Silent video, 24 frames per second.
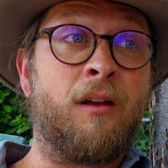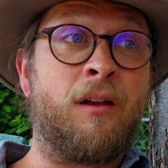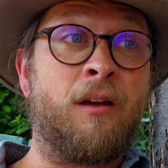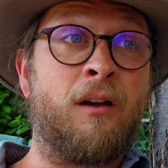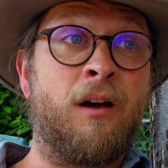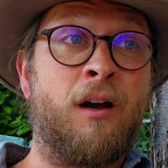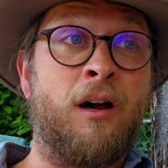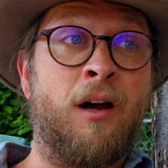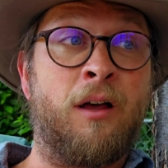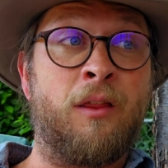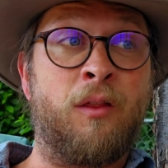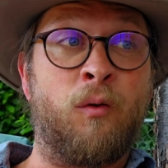
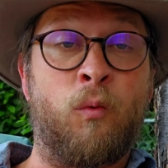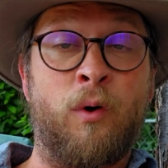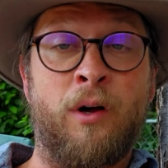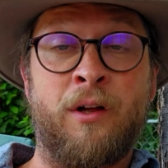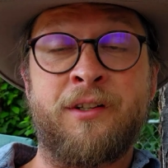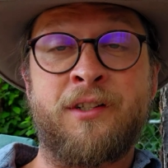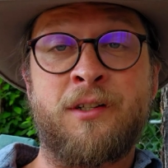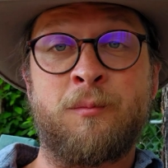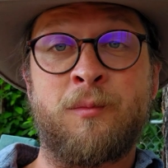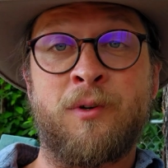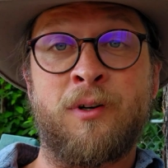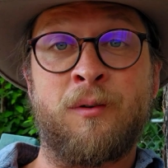the
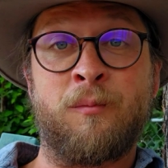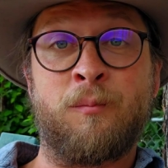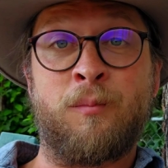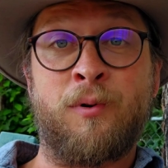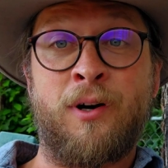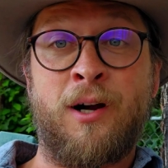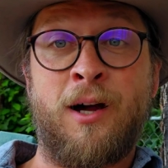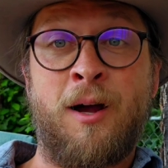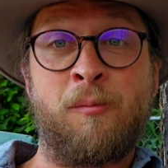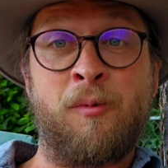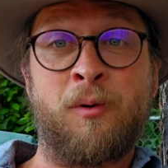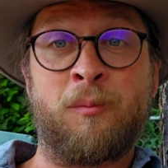Welsummer
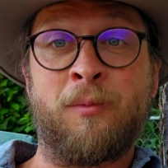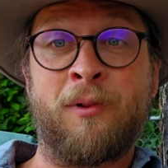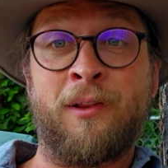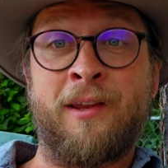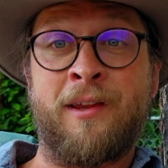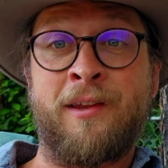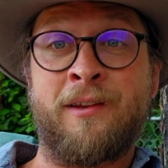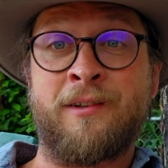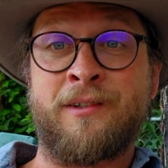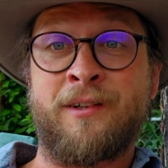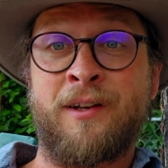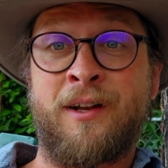
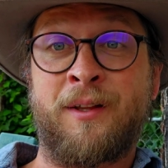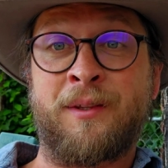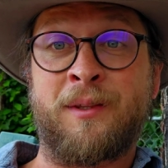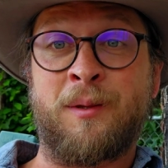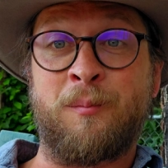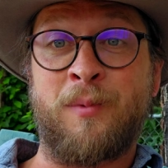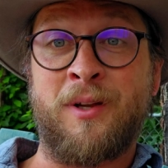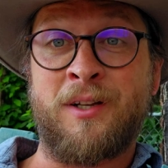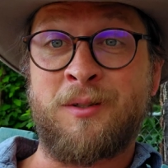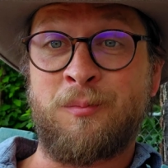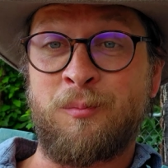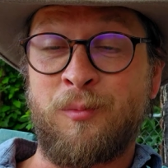probably is not the
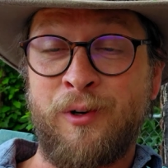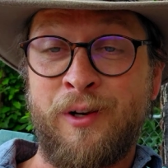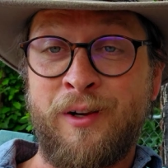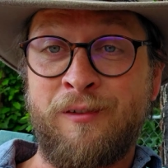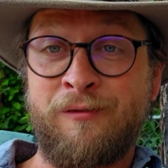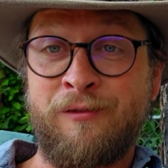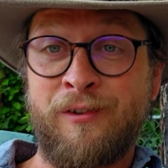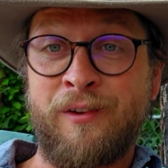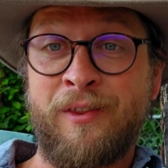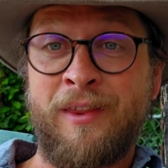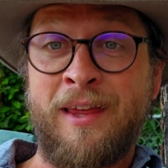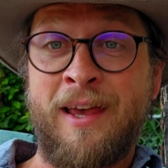best breed
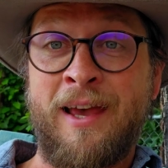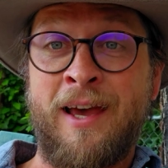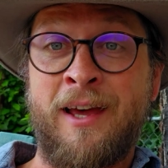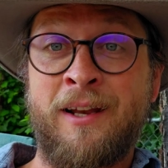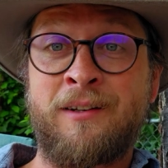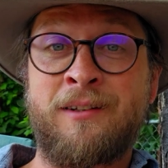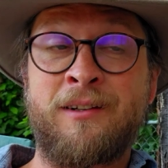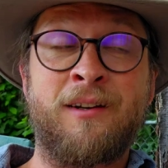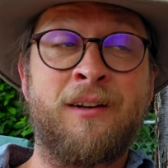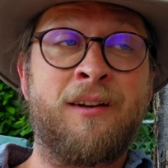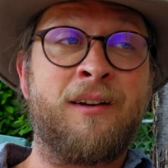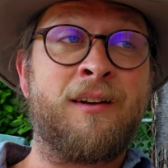for that.